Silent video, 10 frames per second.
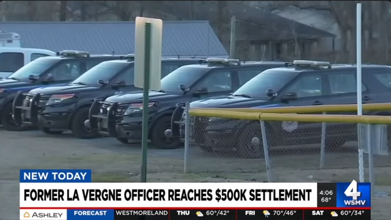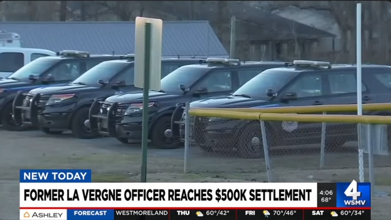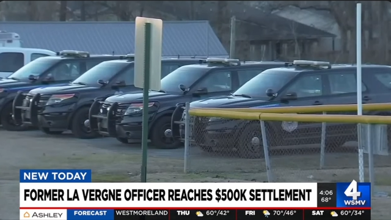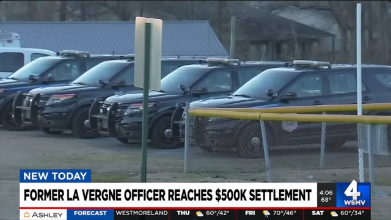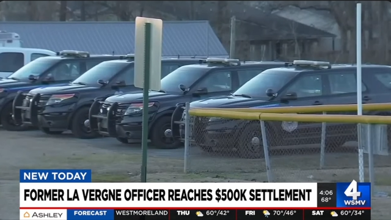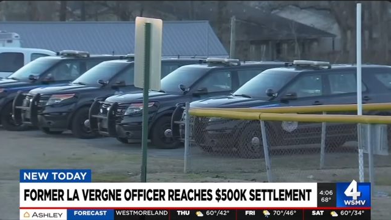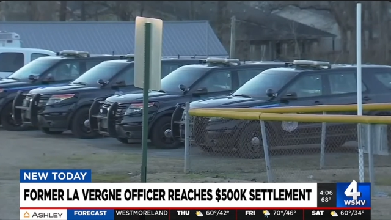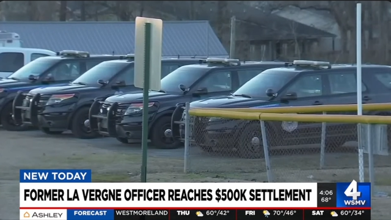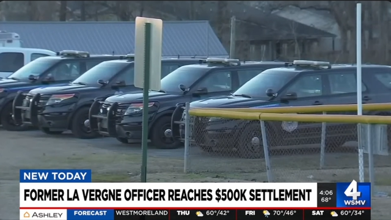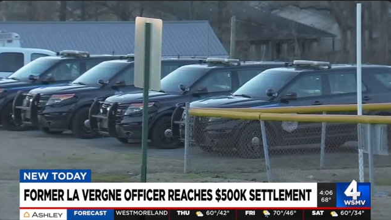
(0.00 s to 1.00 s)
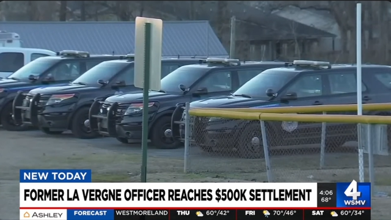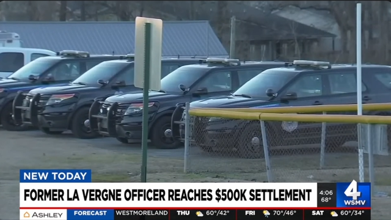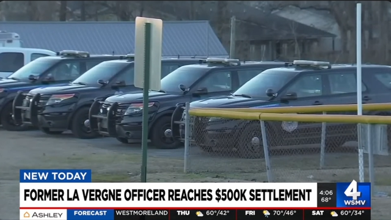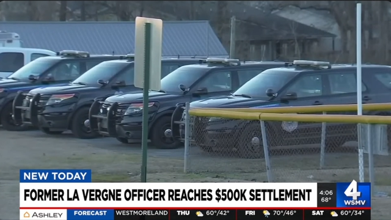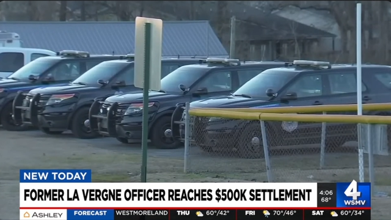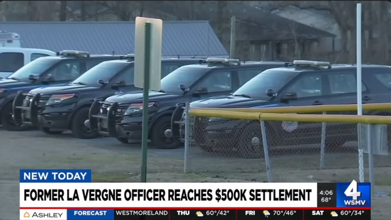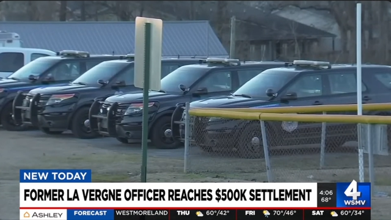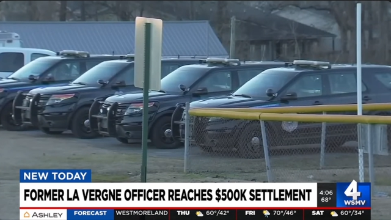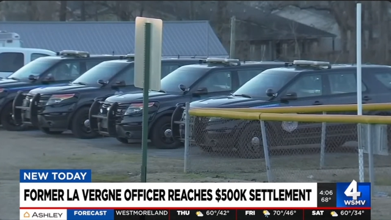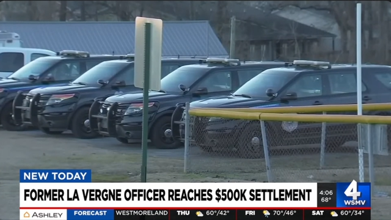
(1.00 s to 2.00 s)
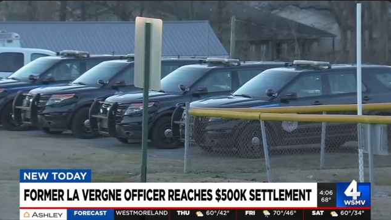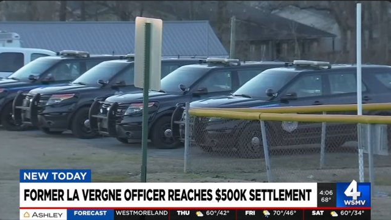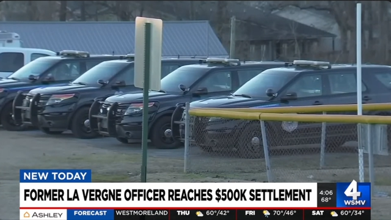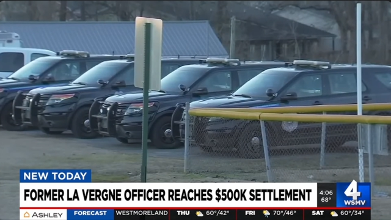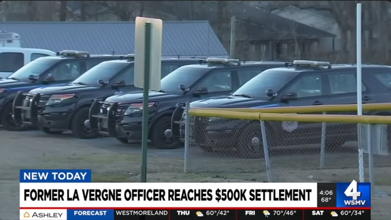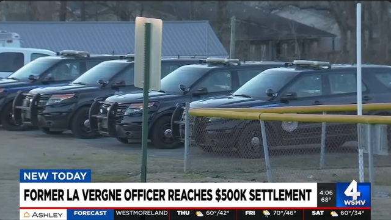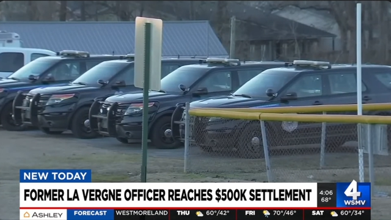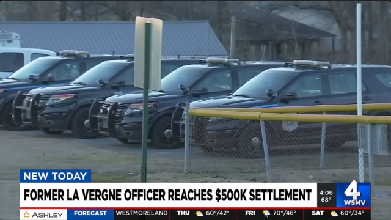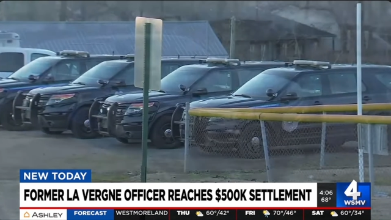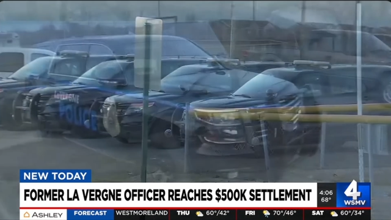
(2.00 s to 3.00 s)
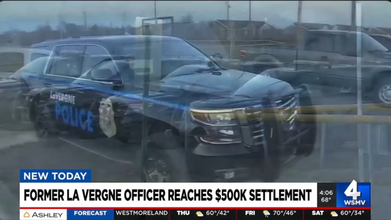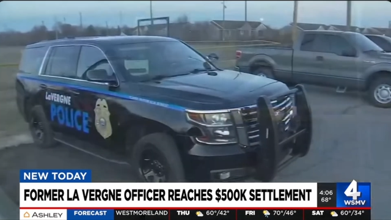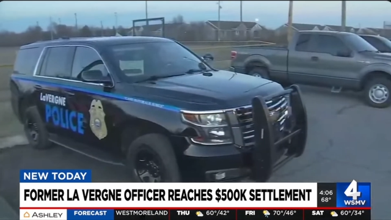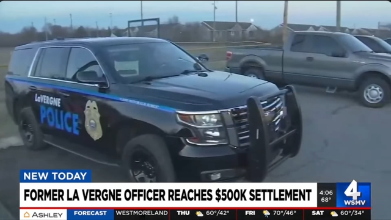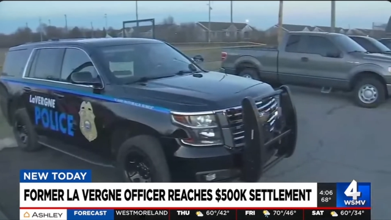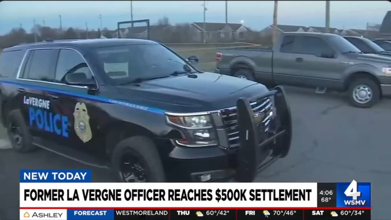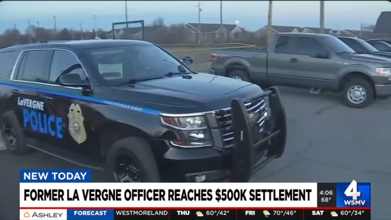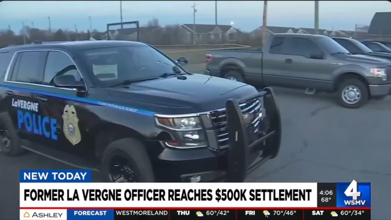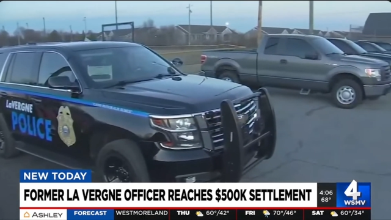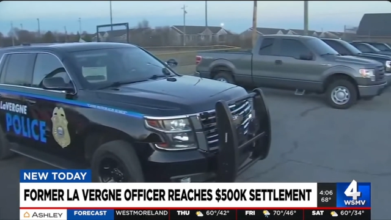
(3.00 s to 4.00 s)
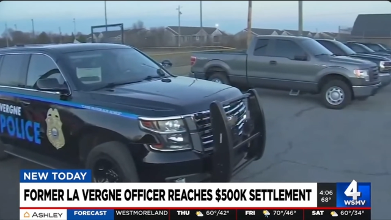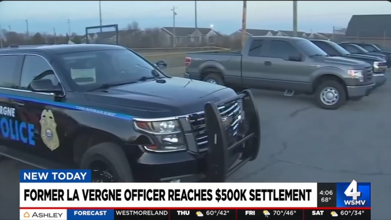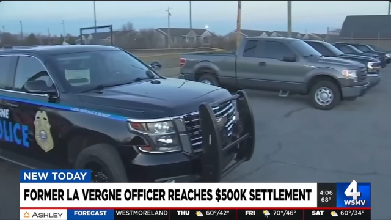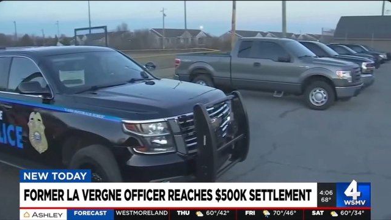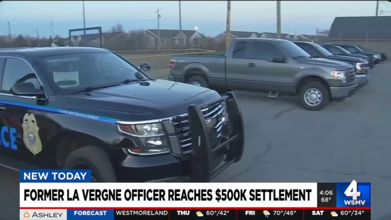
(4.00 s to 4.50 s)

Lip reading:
No face is visible, so there are no lips to read.